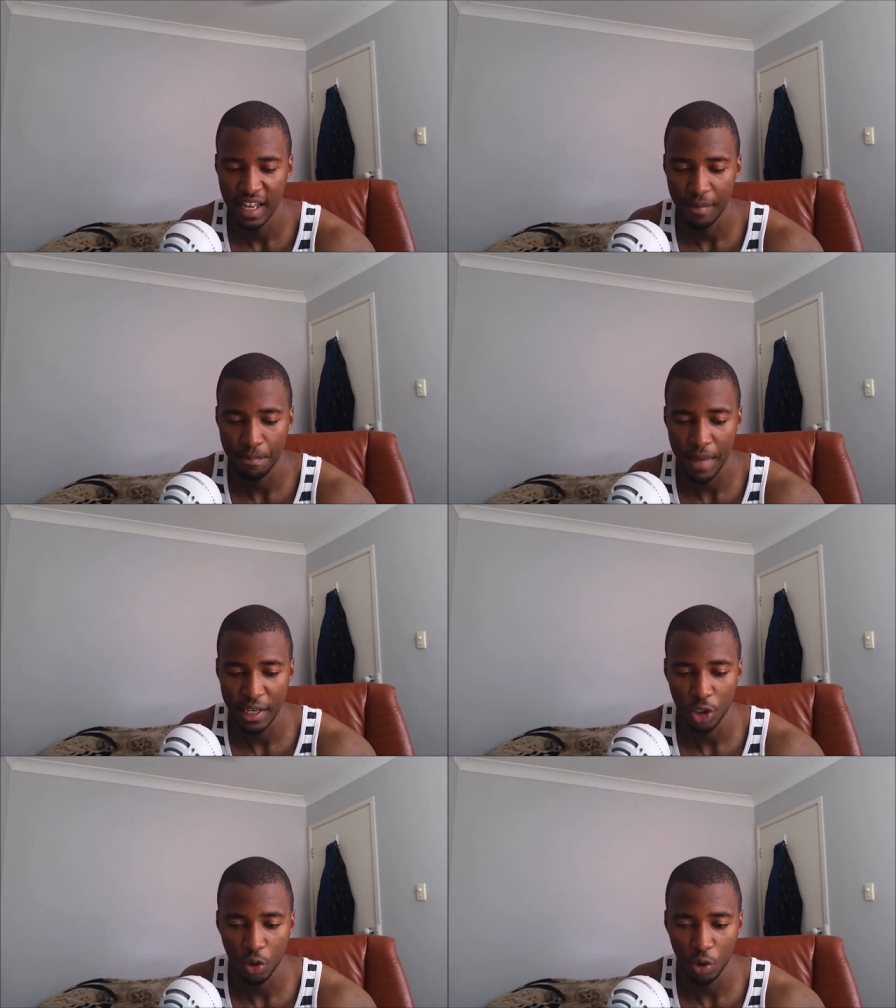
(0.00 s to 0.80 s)
make
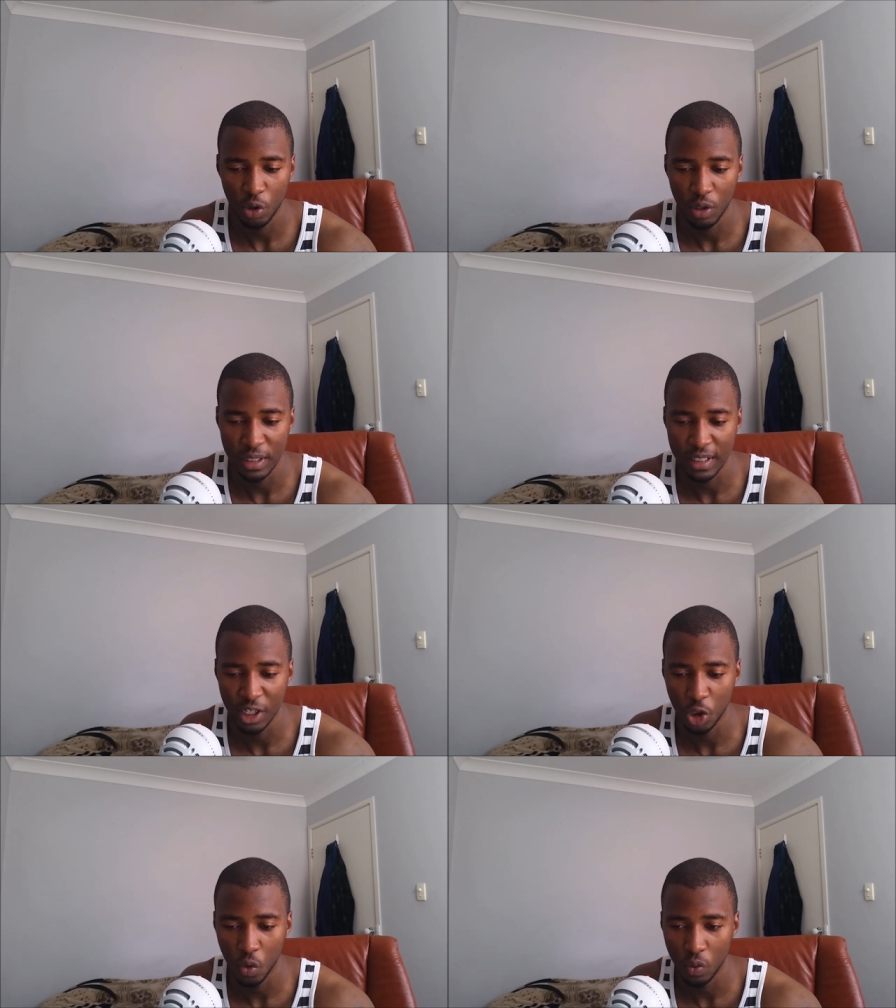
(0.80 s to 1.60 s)
sure you
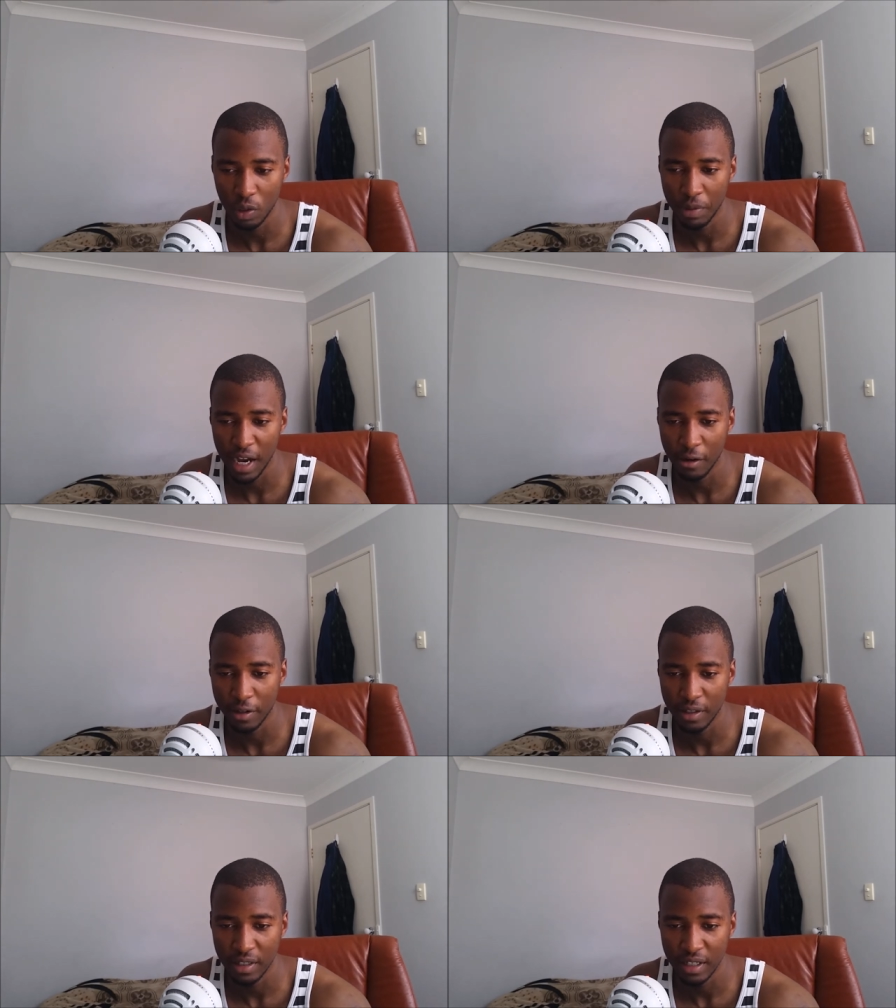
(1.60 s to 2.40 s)
exert your
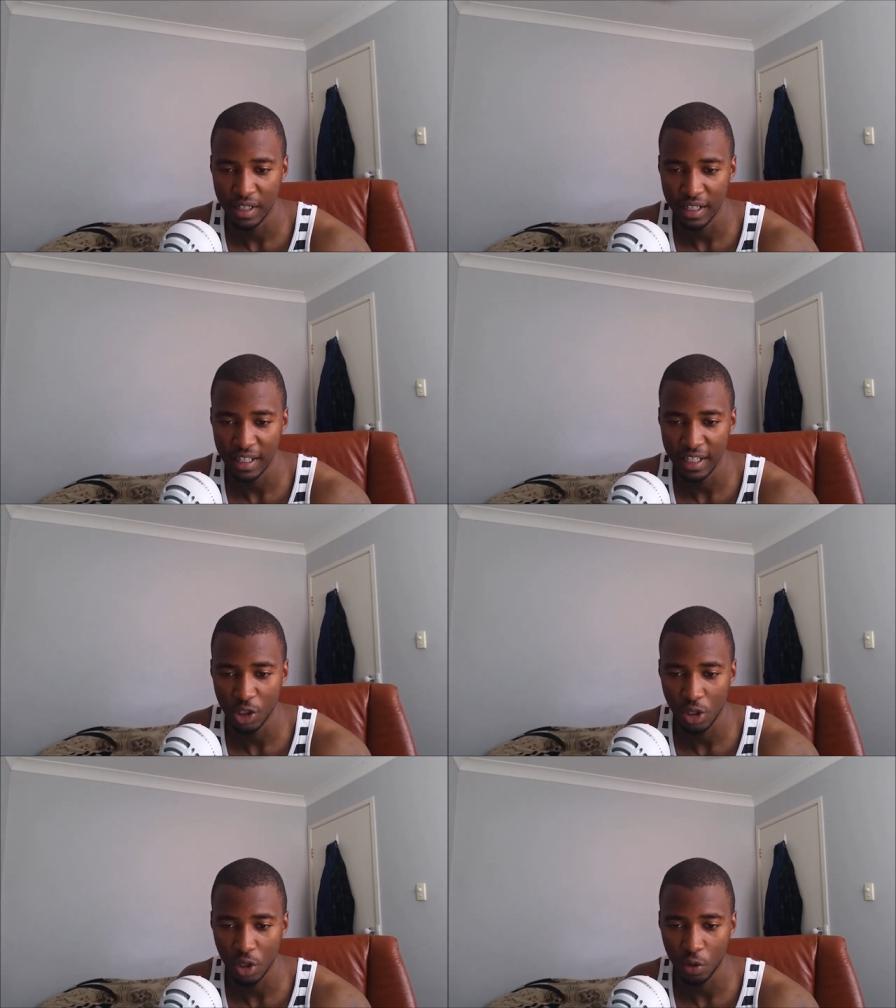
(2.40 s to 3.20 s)
willpower
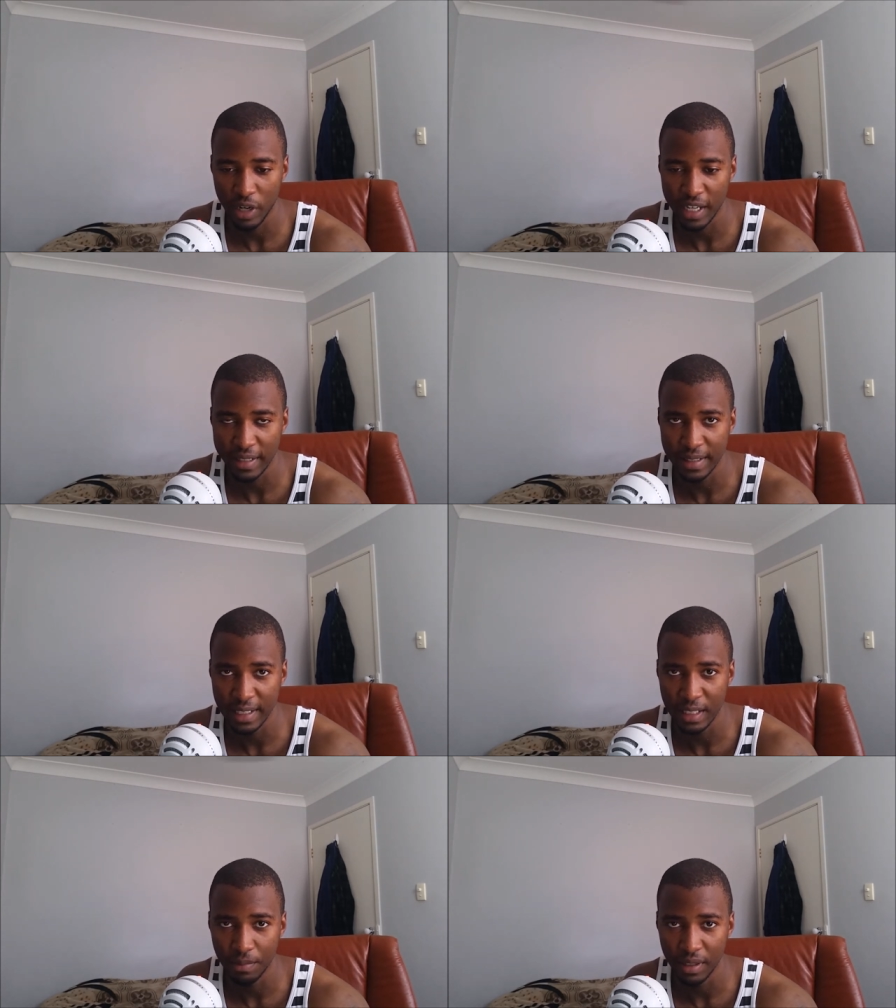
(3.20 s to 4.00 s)
into creating
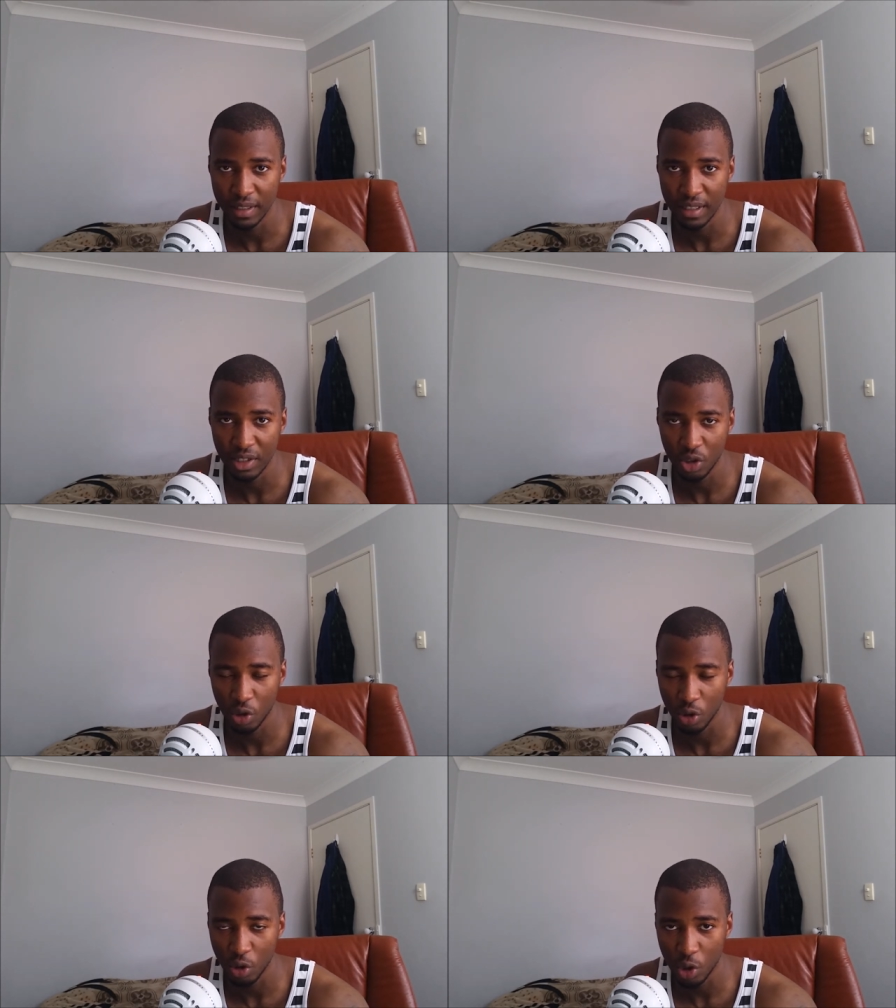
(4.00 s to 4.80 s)
discipline. So
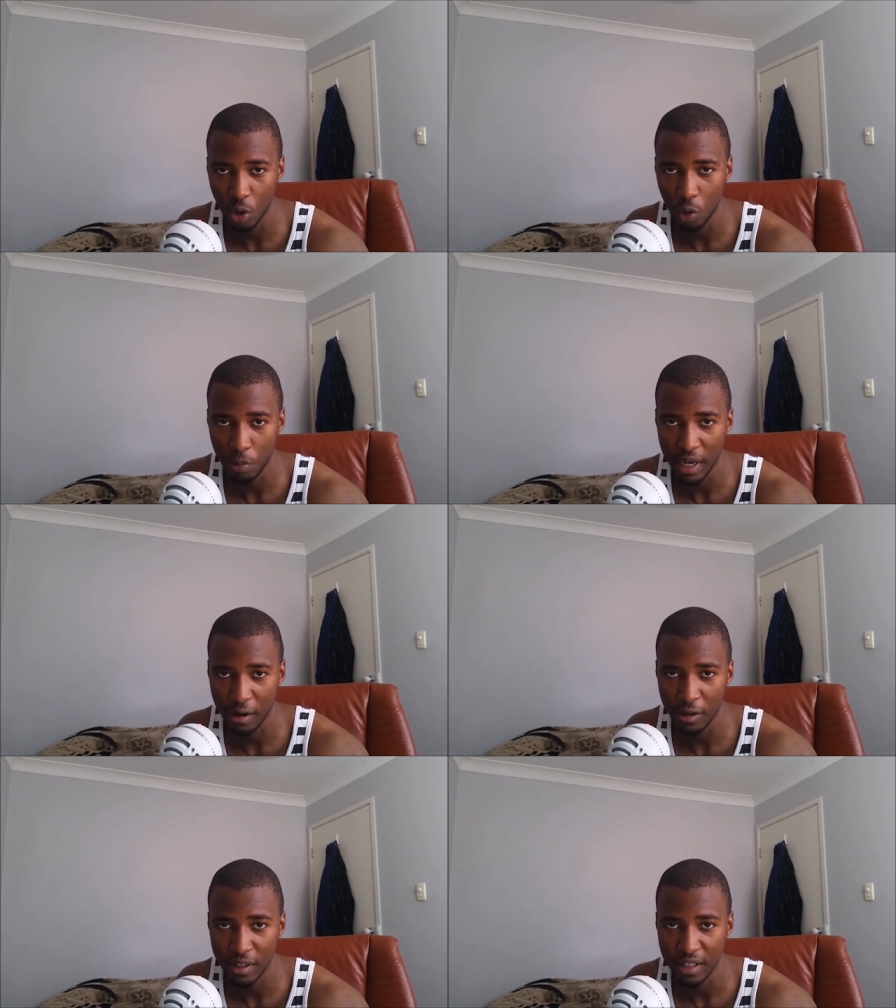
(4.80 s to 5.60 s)
use your
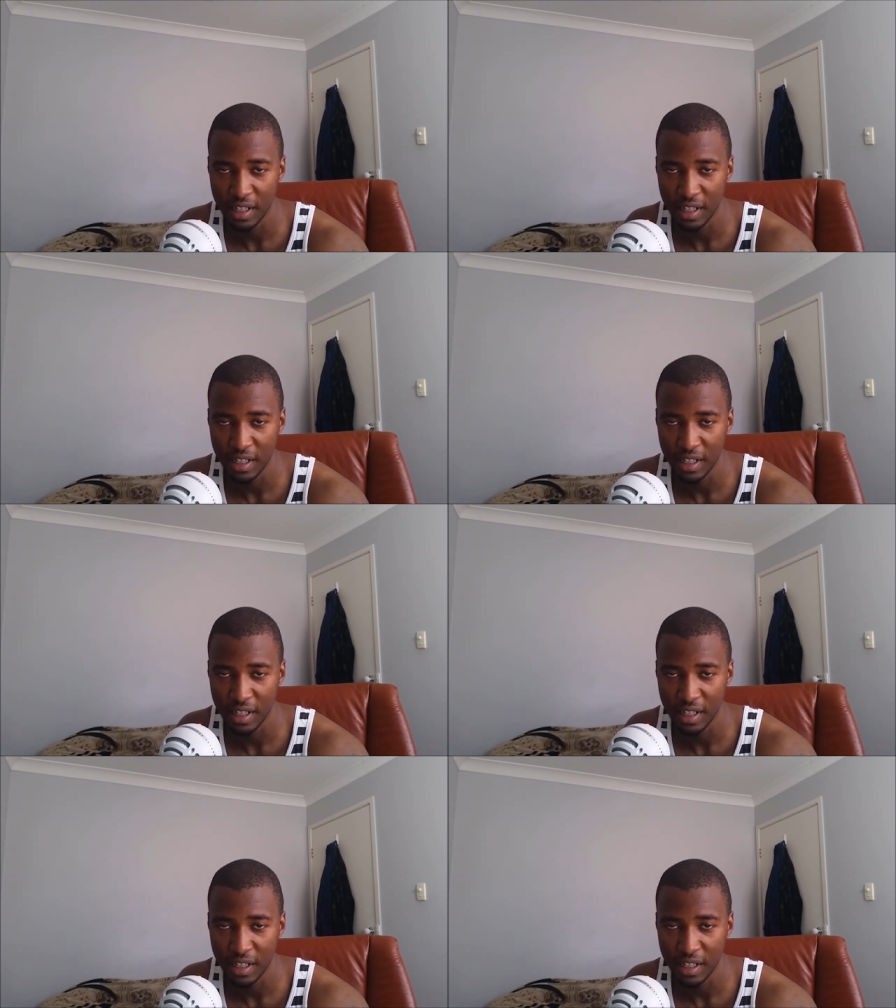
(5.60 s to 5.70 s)
willpower